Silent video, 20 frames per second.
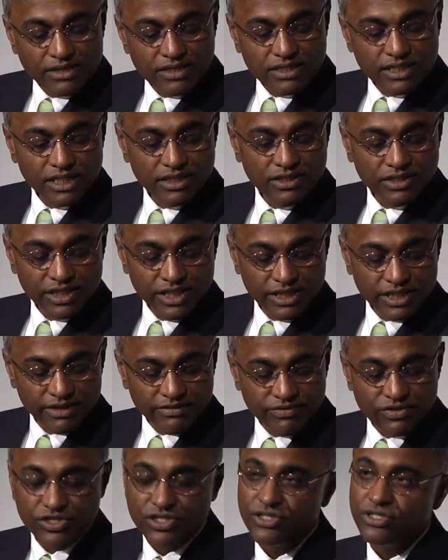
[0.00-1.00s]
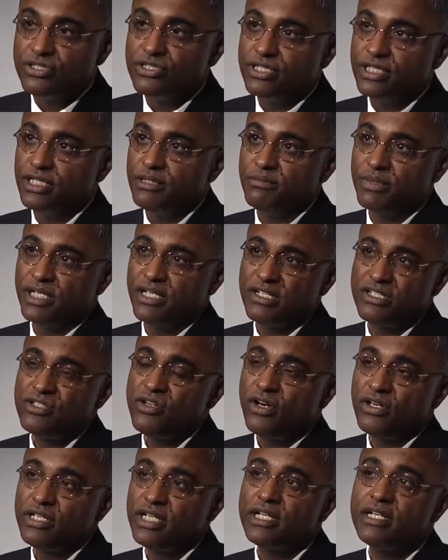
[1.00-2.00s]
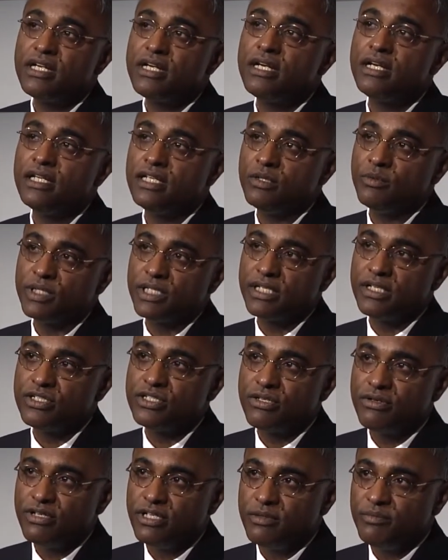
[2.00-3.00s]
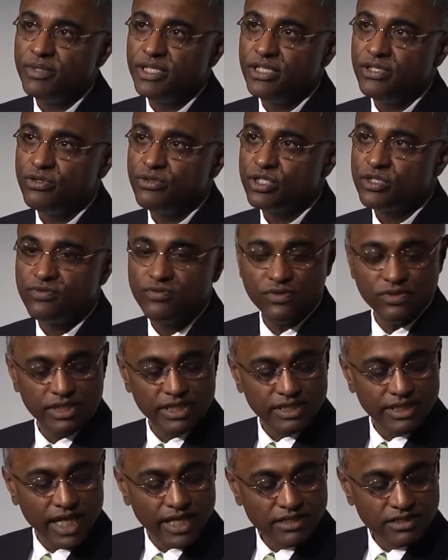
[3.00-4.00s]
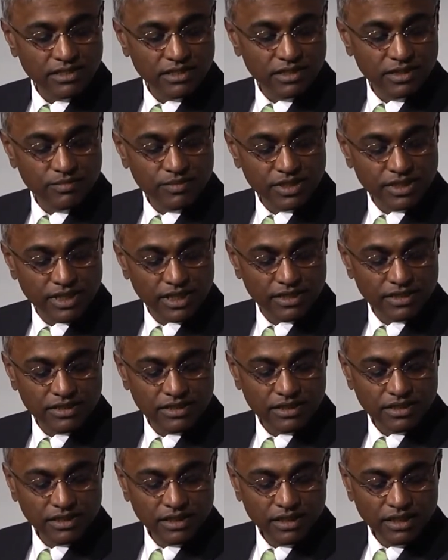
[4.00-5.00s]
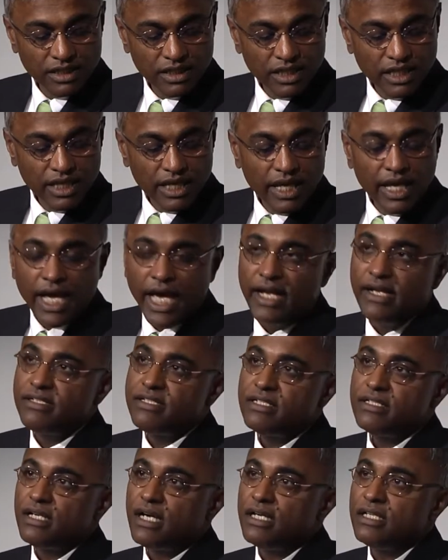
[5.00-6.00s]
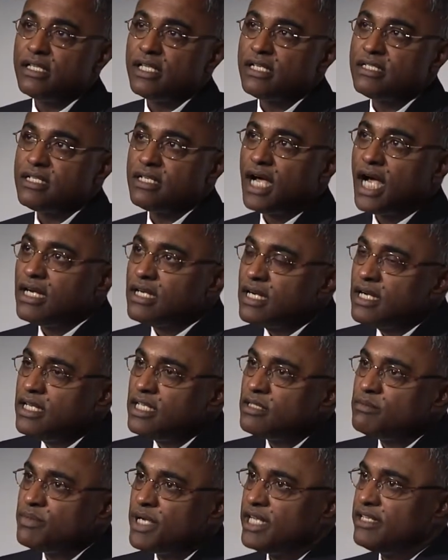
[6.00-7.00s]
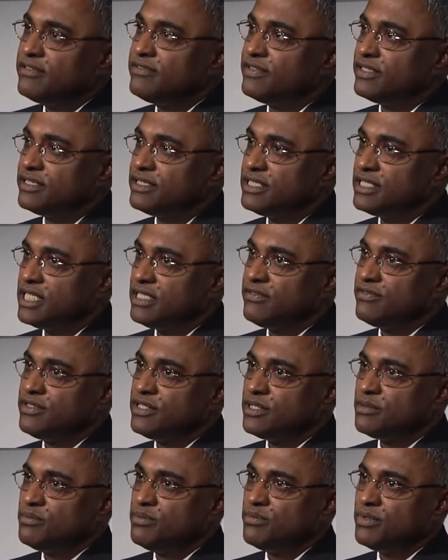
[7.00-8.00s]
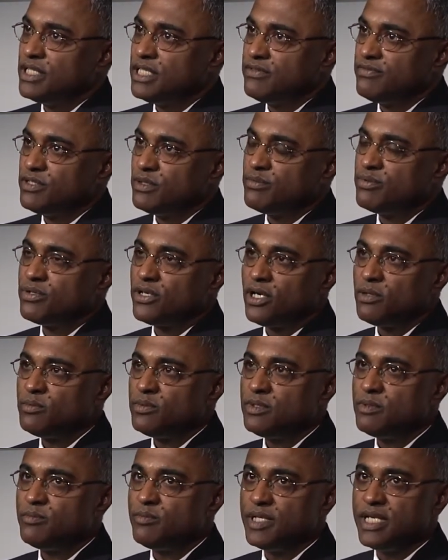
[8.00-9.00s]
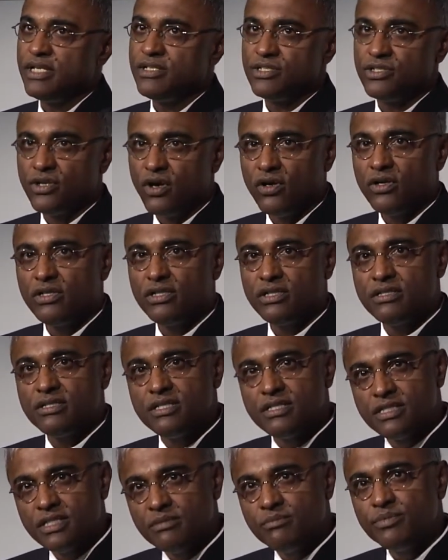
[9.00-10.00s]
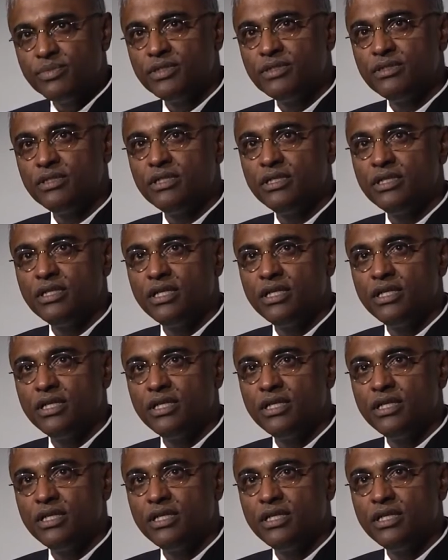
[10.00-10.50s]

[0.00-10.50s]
C3 deficiency, but it's not yet clear whether it's going to be useful in that circumstance. And there's an unclear benefit if the problem is not a simple